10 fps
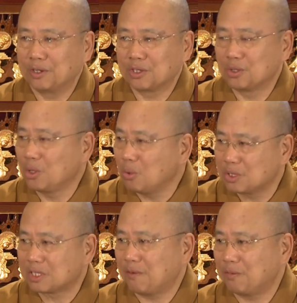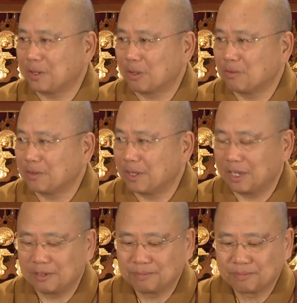There's no suffering over
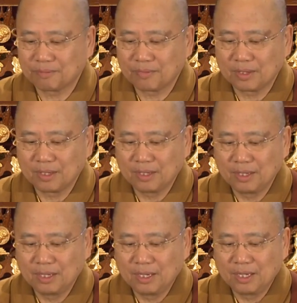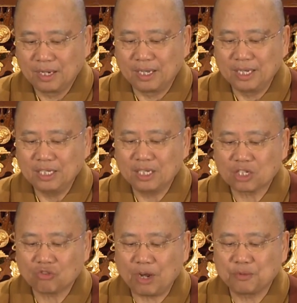there. And he
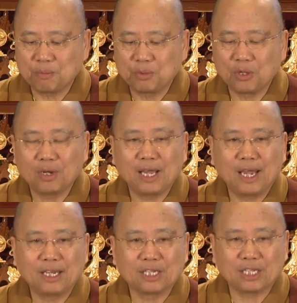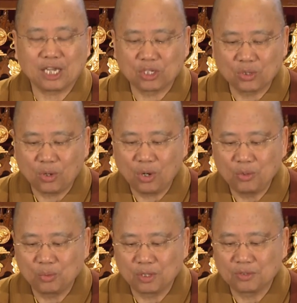describes the Pure Land as
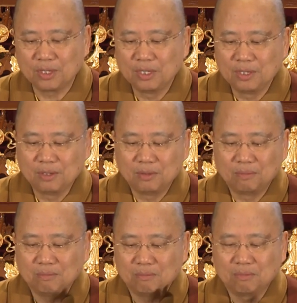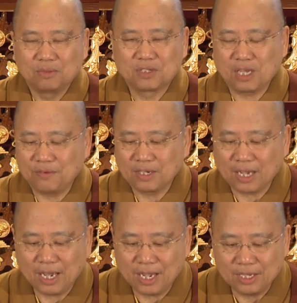adorned with 7
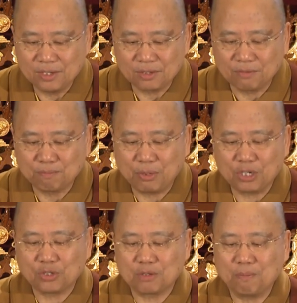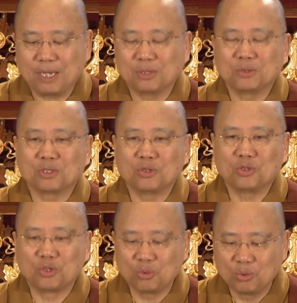kinds of precious metals
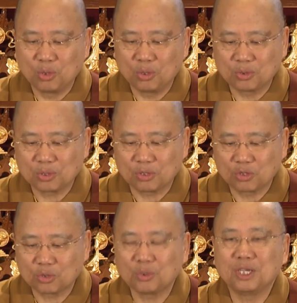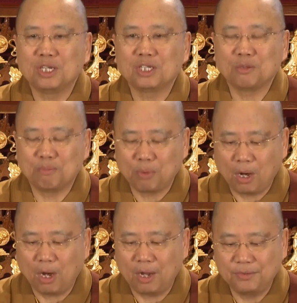and jewels on trees and
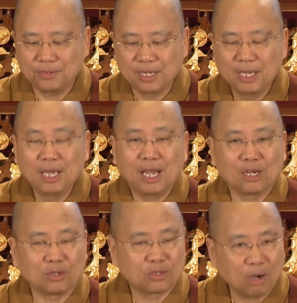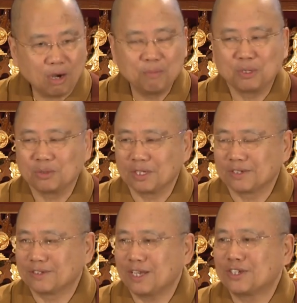ponds and on tall
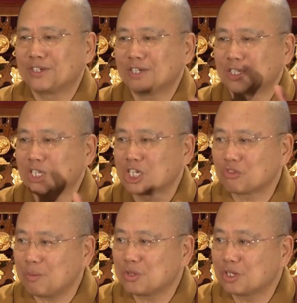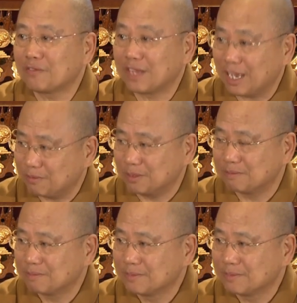buildings. And that's just a description of the heaven.